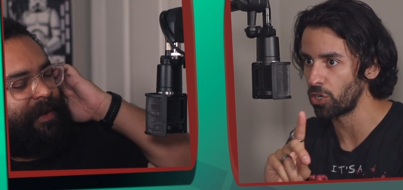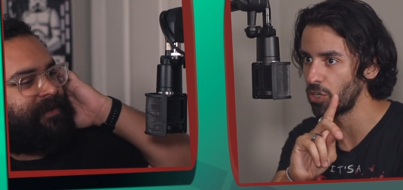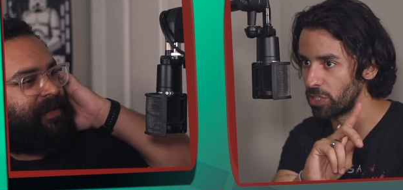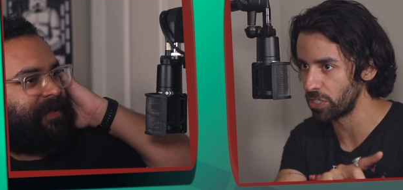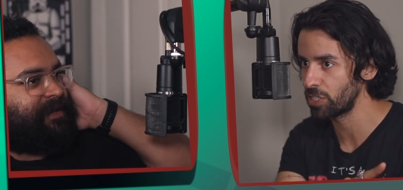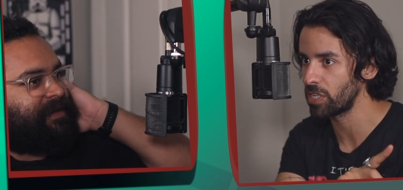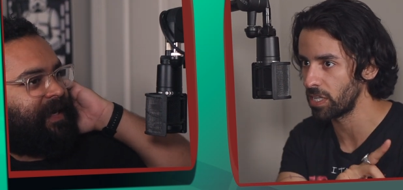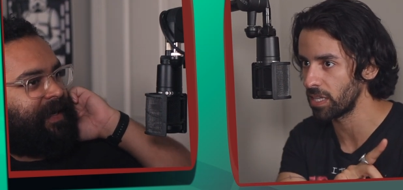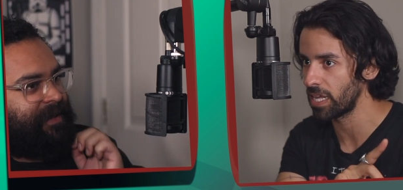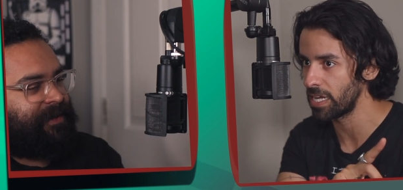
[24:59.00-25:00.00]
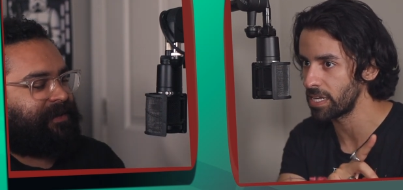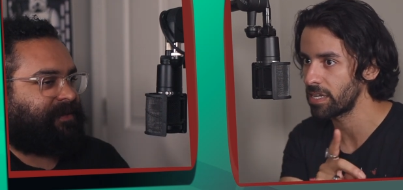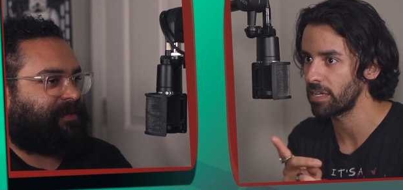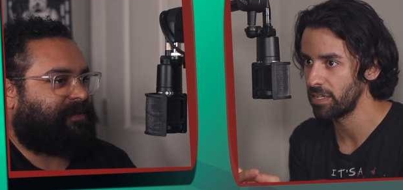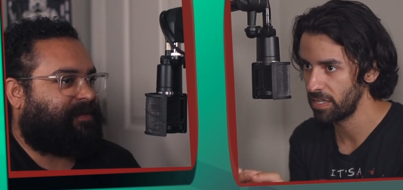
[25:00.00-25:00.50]
Speaker 1: turn to
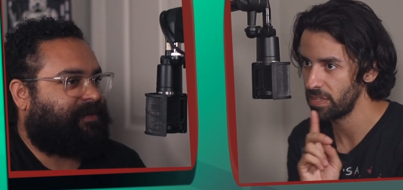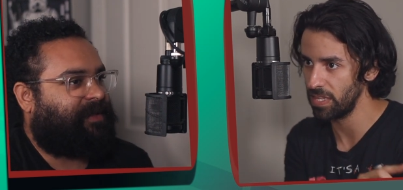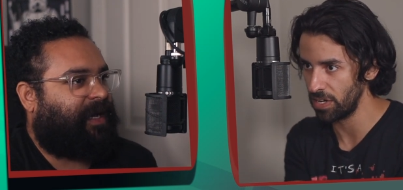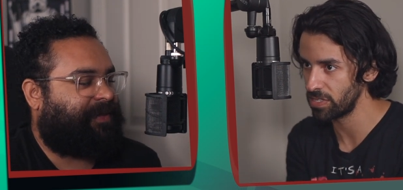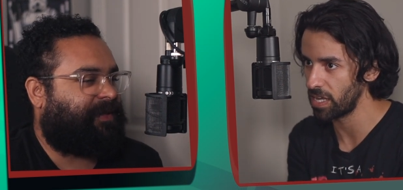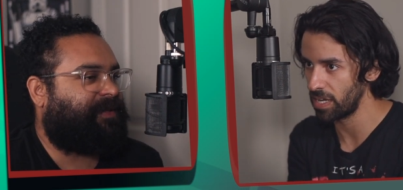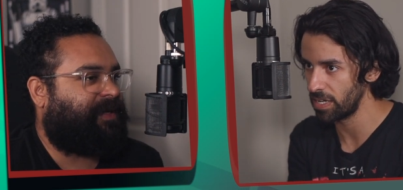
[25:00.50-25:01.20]
like. I think